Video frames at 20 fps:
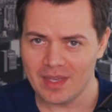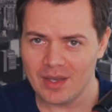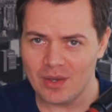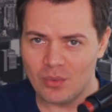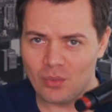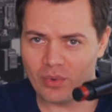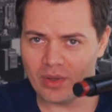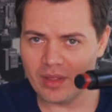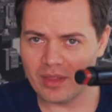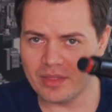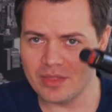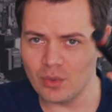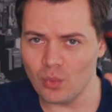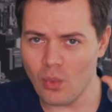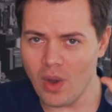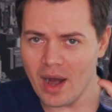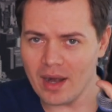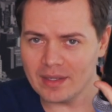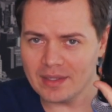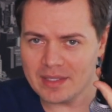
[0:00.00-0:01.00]
with the
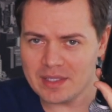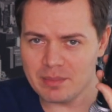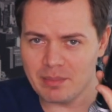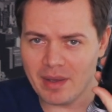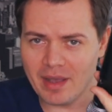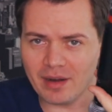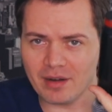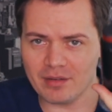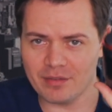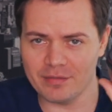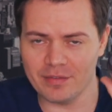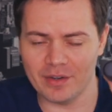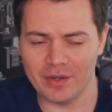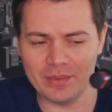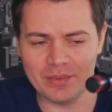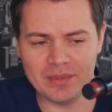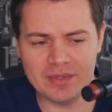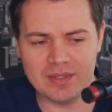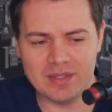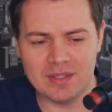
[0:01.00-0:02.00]
wireless
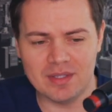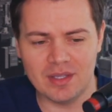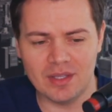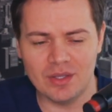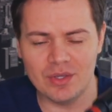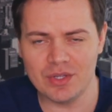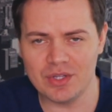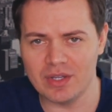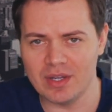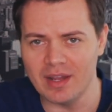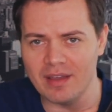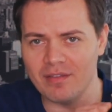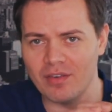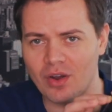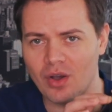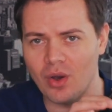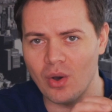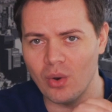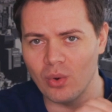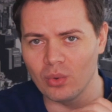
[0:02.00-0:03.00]
microphones, you should never
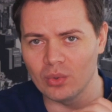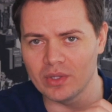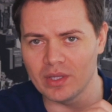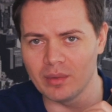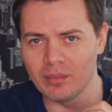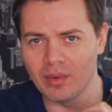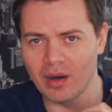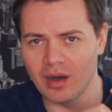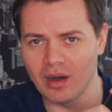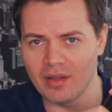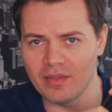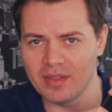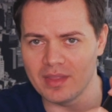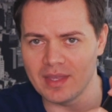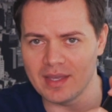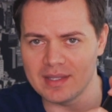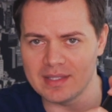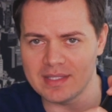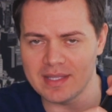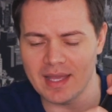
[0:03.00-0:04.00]
hold them on
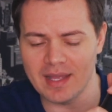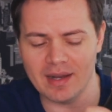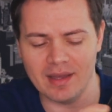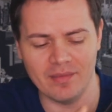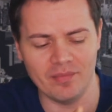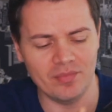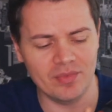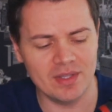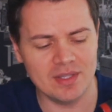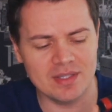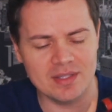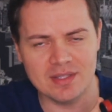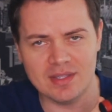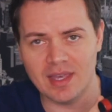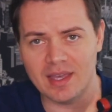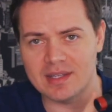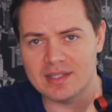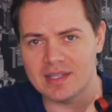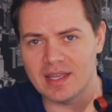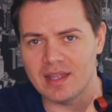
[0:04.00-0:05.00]
the antenna. This is
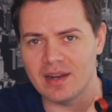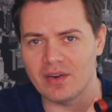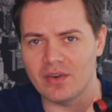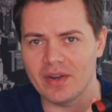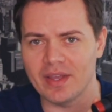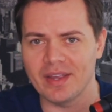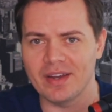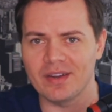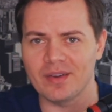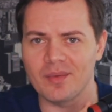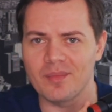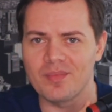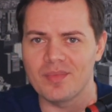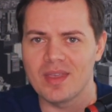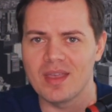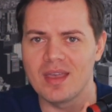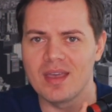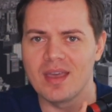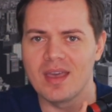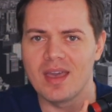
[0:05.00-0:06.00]
the antenna right here.
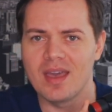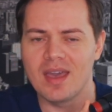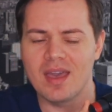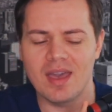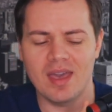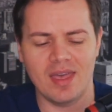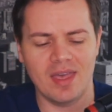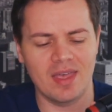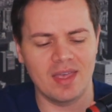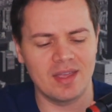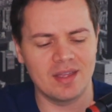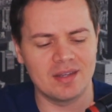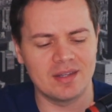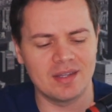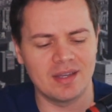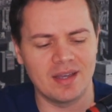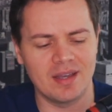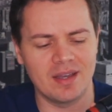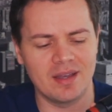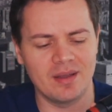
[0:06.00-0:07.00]
And
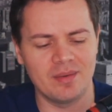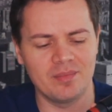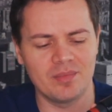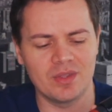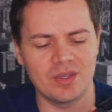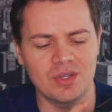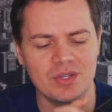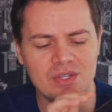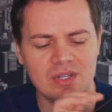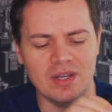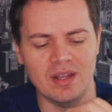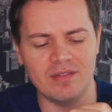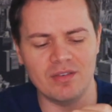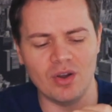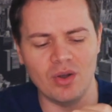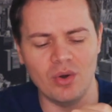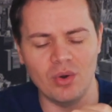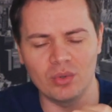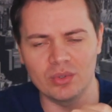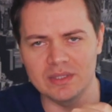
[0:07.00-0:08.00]
you should never
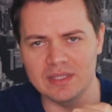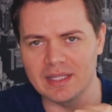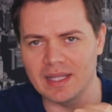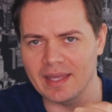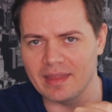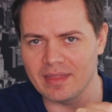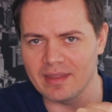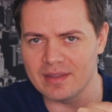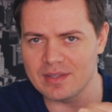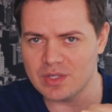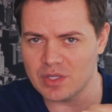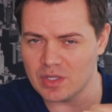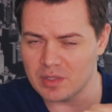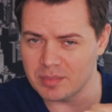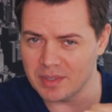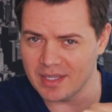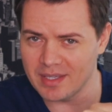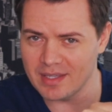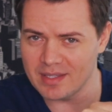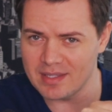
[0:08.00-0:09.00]
hold it like this, just
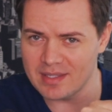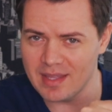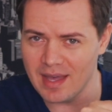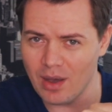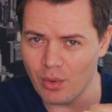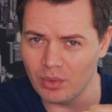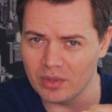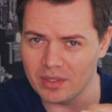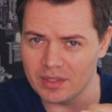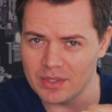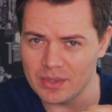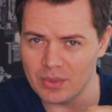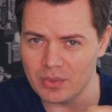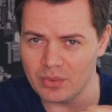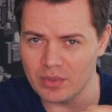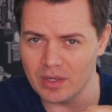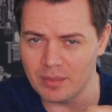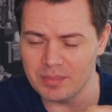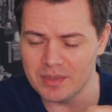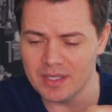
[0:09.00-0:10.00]
because that will
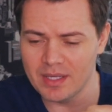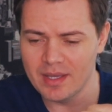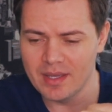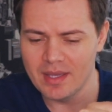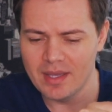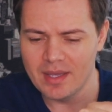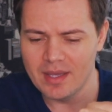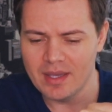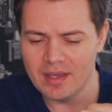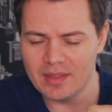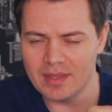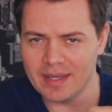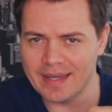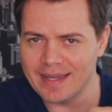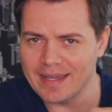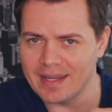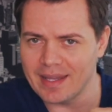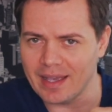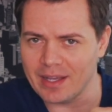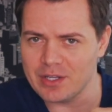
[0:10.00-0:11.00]
interrupt the
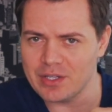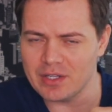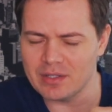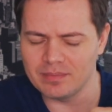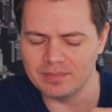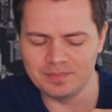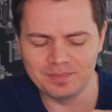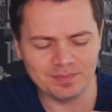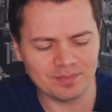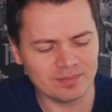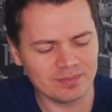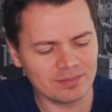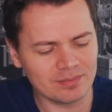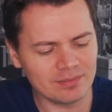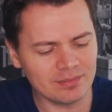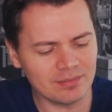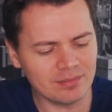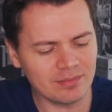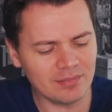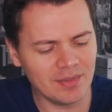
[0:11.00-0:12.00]
connection.
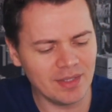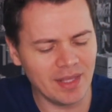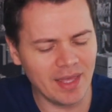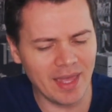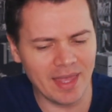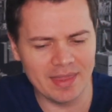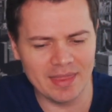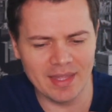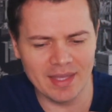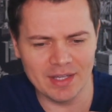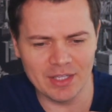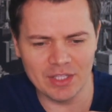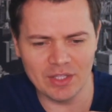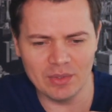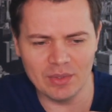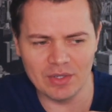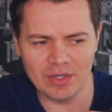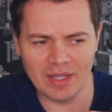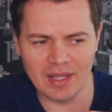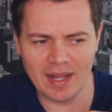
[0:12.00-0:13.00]
And then
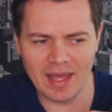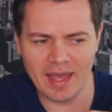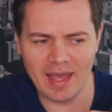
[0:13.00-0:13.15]
either going to